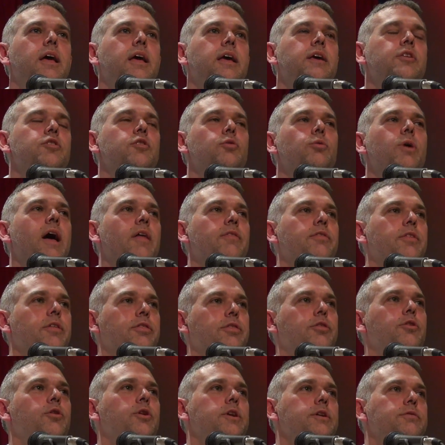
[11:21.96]
is around the
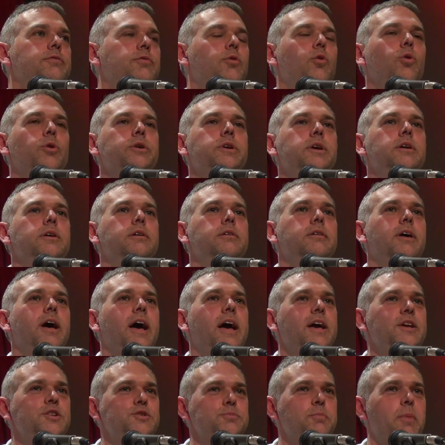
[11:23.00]
34-year
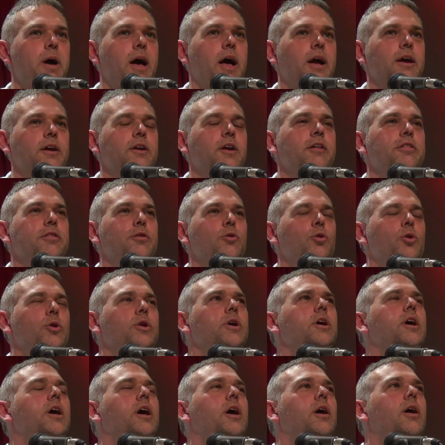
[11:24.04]
age mark. And I
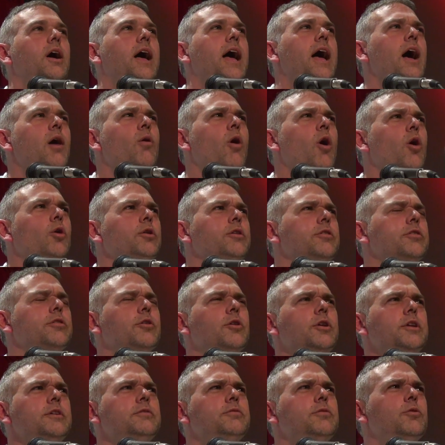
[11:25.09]
thought, how old are
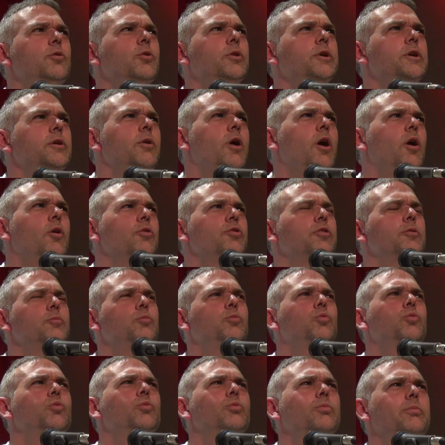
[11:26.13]
34-year-olds
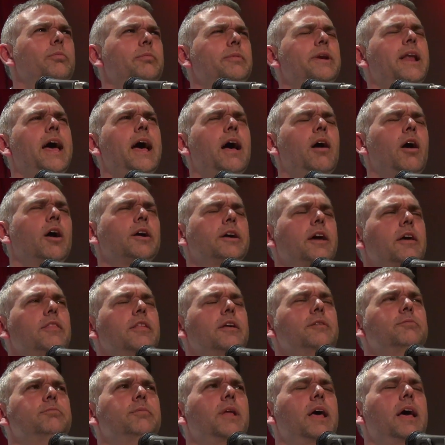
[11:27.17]
now? Okay,
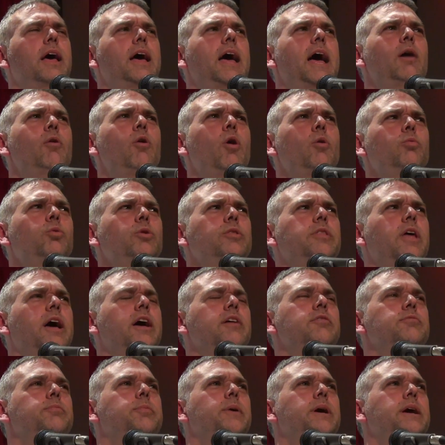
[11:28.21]
then how old would
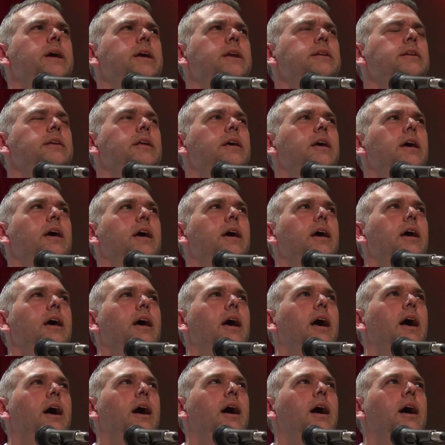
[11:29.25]
they have been,
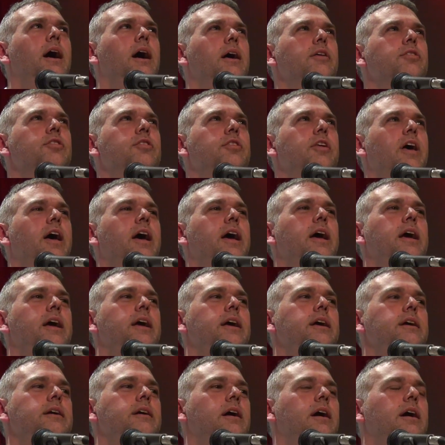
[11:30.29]

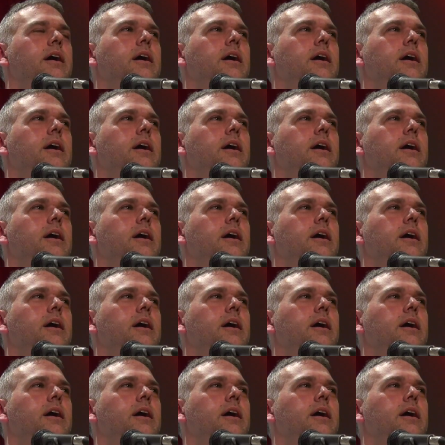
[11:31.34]
say,